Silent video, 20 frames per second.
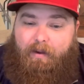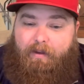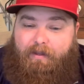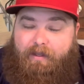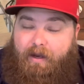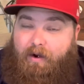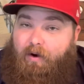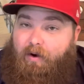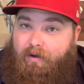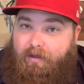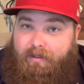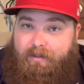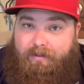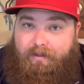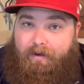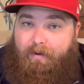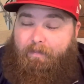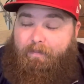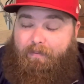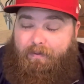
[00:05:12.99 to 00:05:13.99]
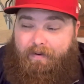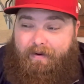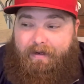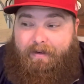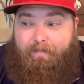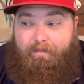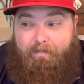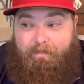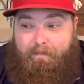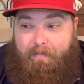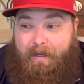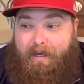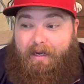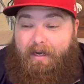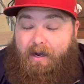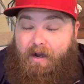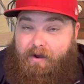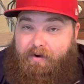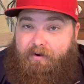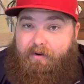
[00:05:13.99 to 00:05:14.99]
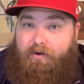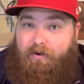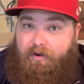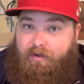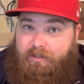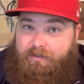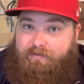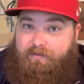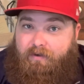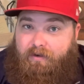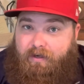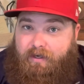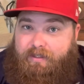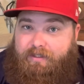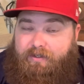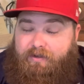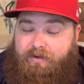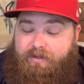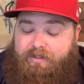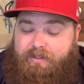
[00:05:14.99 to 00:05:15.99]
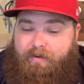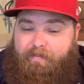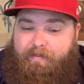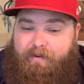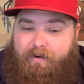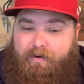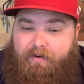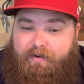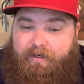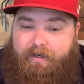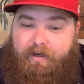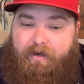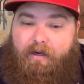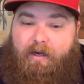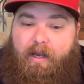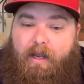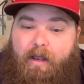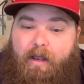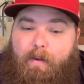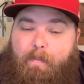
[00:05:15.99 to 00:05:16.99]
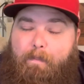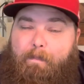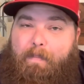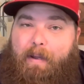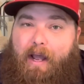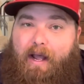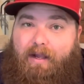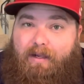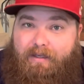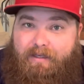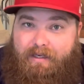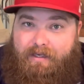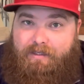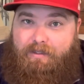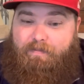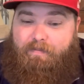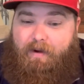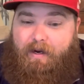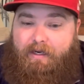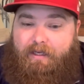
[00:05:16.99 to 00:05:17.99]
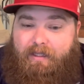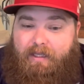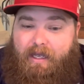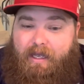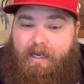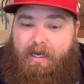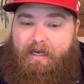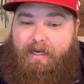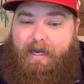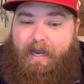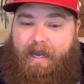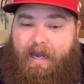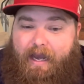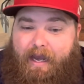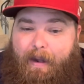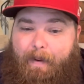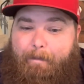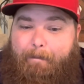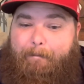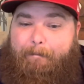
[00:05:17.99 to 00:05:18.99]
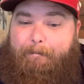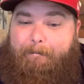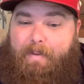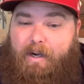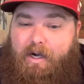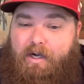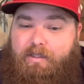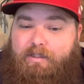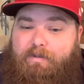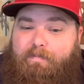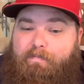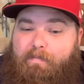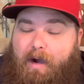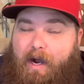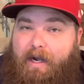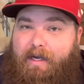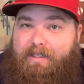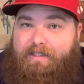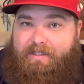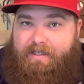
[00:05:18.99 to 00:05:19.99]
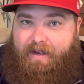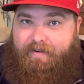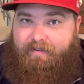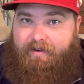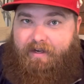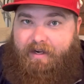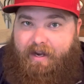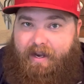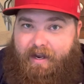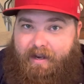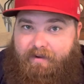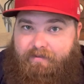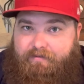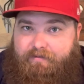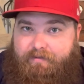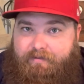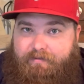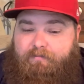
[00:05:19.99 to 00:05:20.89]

They're pretty big underdogs for as good as they've been all year. Pelicans money line and Bucks -7.5.